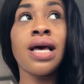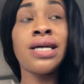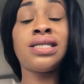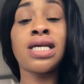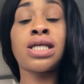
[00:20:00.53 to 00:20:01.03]

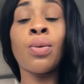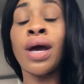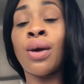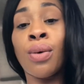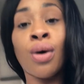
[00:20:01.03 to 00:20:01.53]
it's just the
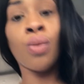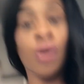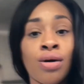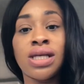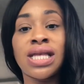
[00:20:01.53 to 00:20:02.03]
way the world
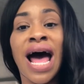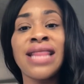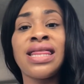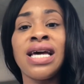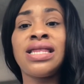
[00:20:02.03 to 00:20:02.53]
works. I
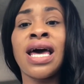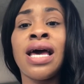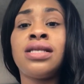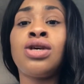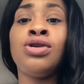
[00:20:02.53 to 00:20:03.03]
think
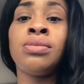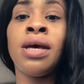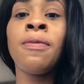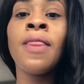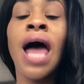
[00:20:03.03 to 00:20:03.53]
that
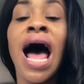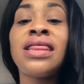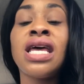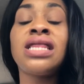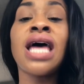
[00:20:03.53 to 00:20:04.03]

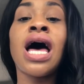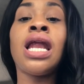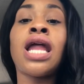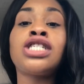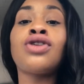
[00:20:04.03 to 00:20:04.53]

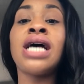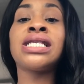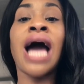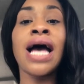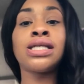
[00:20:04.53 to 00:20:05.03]
Electra has
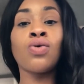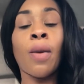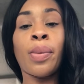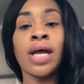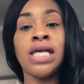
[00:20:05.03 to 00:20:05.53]
gotten to a
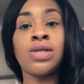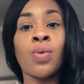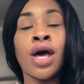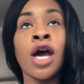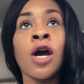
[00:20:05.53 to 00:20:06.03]
place
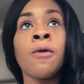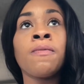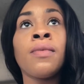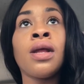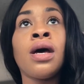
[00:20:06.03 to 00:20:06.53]
where,
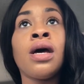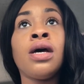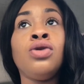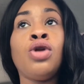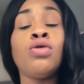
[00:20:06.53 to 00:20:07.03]

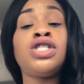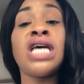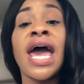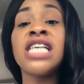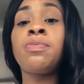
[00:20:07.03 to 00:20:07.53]
she
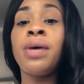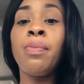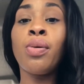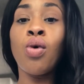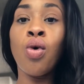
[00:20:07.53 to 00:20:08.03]
has
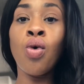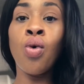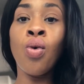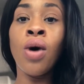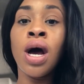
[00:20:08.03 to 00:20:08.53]
people
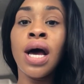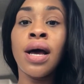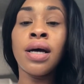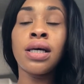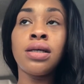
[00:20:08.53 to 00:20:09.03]
who
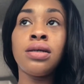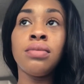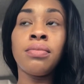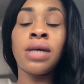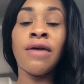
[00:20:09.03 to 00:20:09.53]

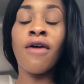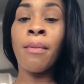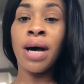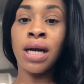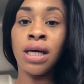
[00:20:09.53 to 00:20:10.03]
give her
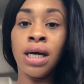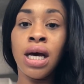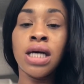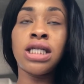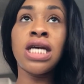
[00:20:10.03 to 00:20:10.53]
money.
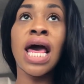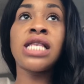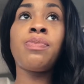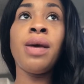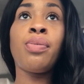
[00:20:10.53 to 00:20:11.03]
She
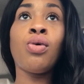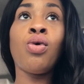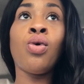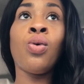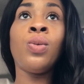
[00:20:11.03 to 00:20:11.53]
has people
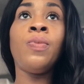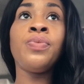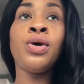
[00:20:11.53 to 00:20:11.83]
who,